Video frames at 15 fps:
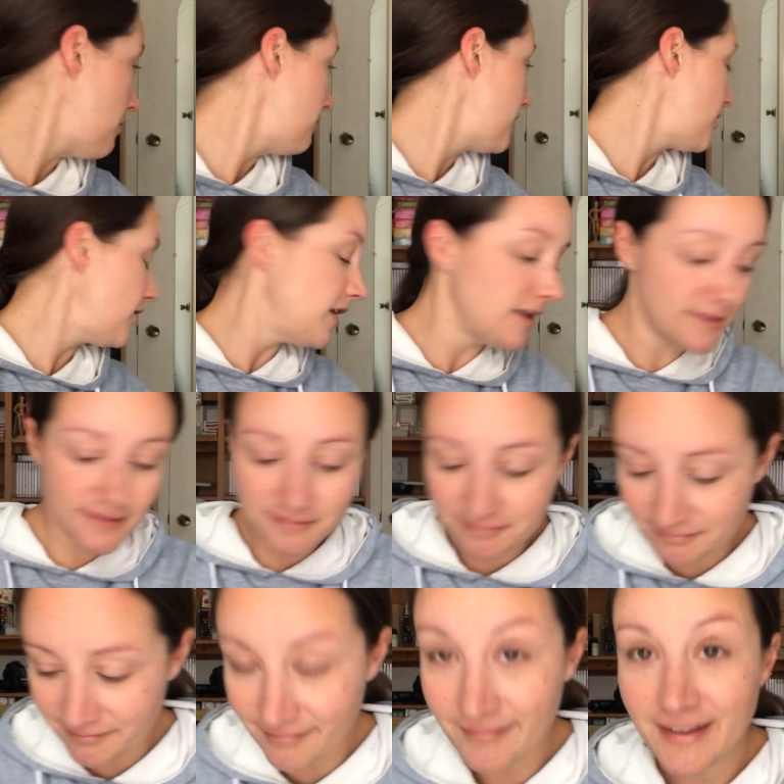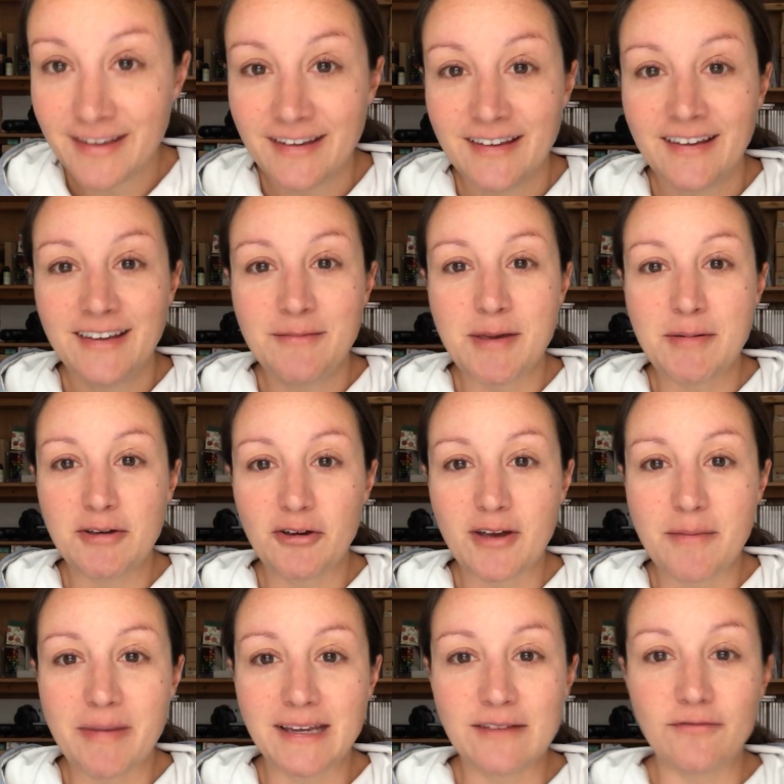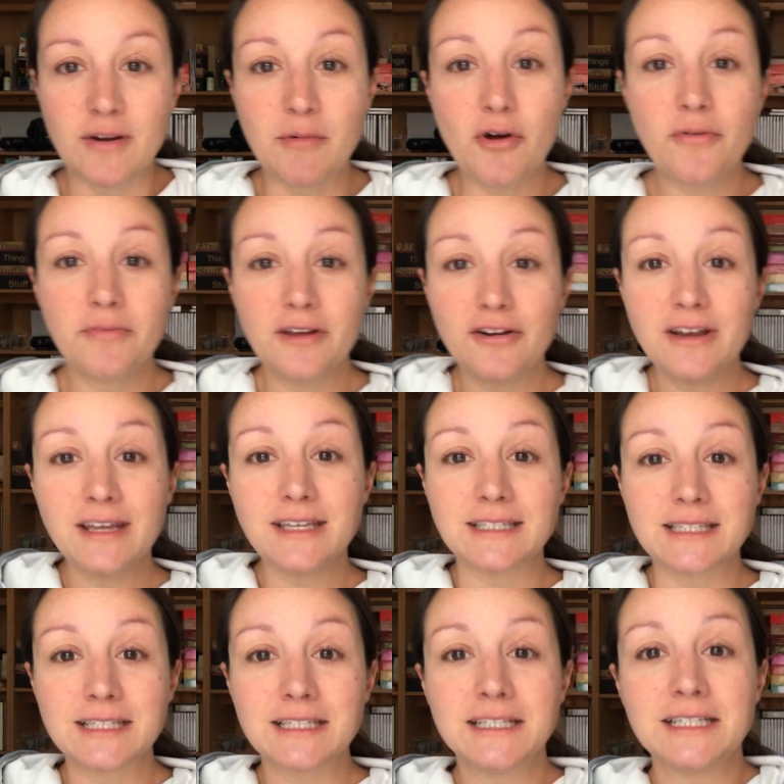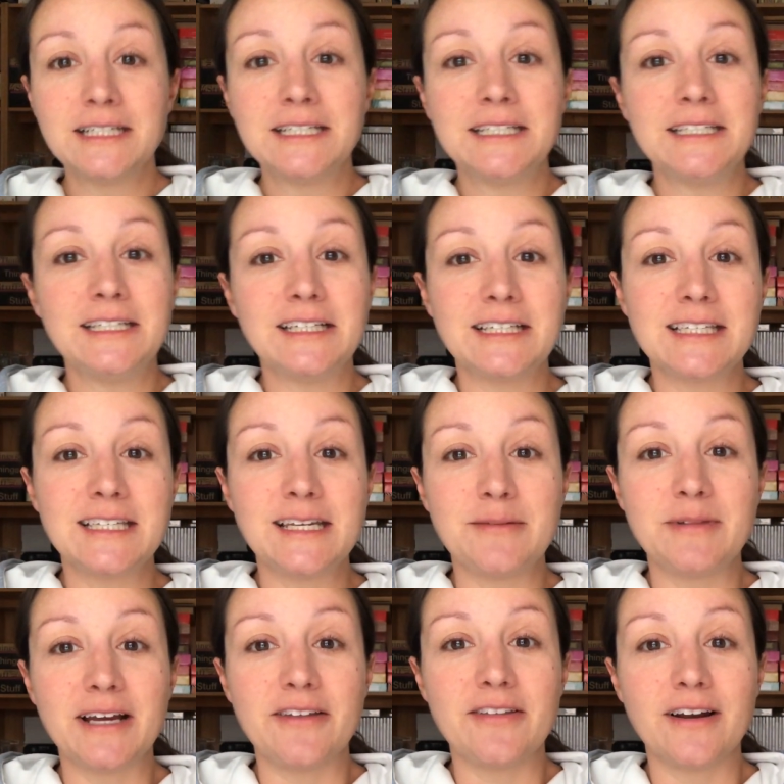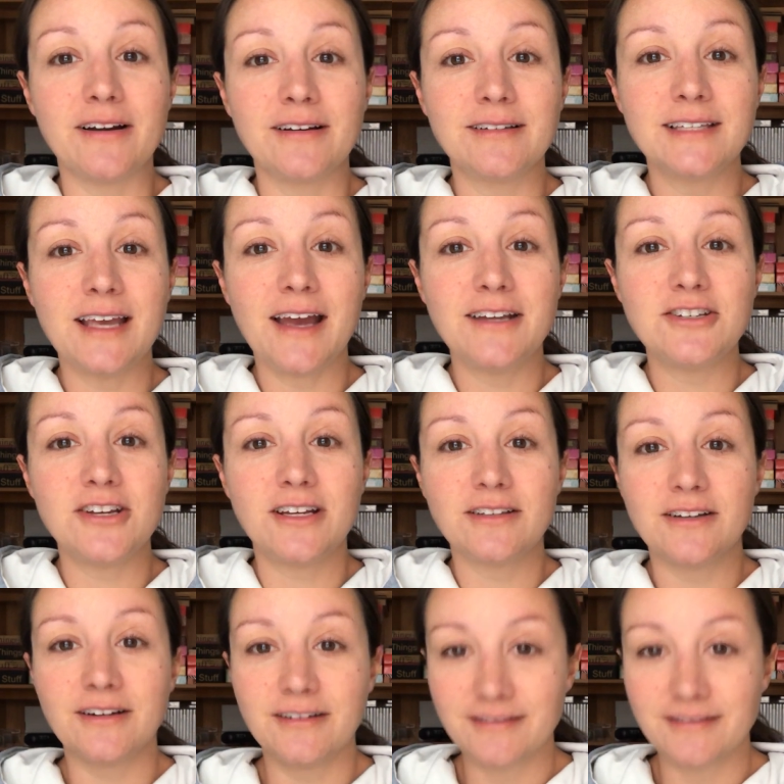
There he is. Maybe he'll come back in frame. Oh, there he is. You can see him down there. Say hi, Chandler.